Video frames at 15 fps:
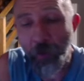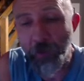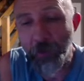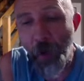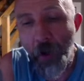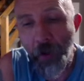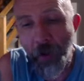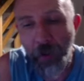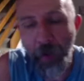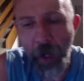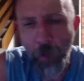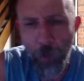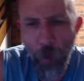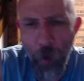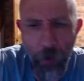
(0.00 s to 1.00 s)
spoken
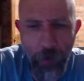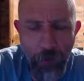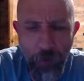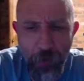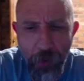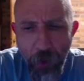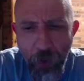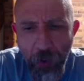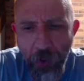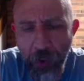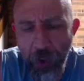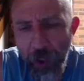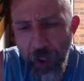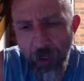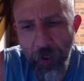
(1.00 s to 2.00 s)
about what social
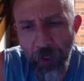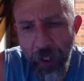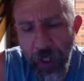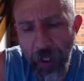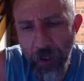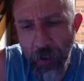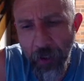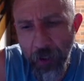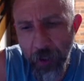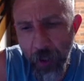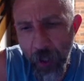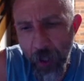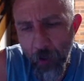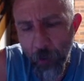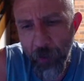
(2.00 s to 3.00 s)
engineering is.
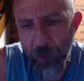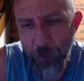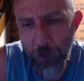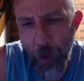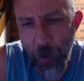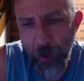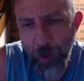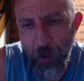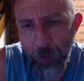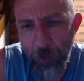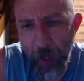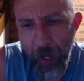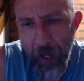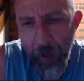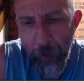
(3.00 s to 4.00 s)
We've spoken
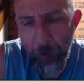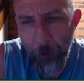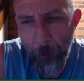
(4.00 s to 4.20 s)
about